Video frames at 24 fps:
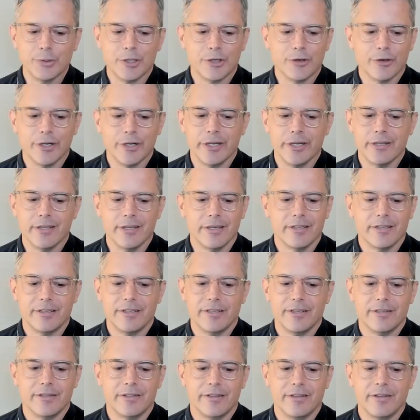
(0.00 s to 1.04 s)
agree that
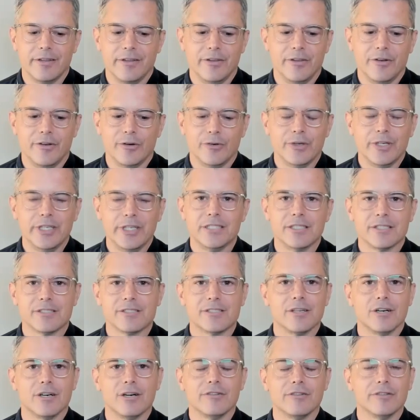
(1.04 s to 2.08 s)
you don't need to
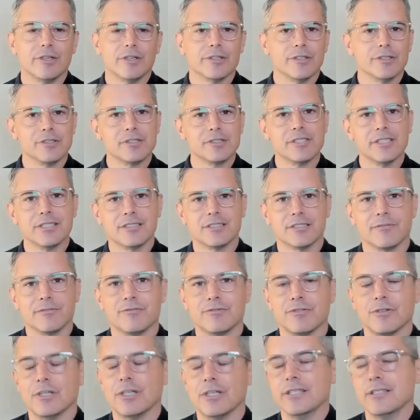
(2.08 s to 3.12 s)
solve all those things up
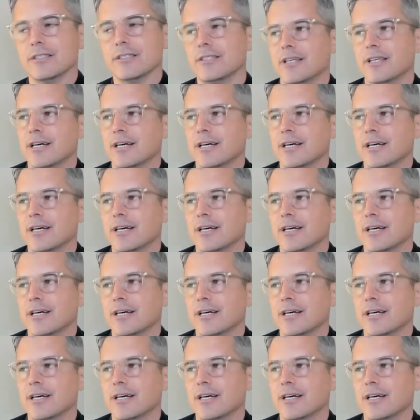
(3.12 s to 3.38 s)
front.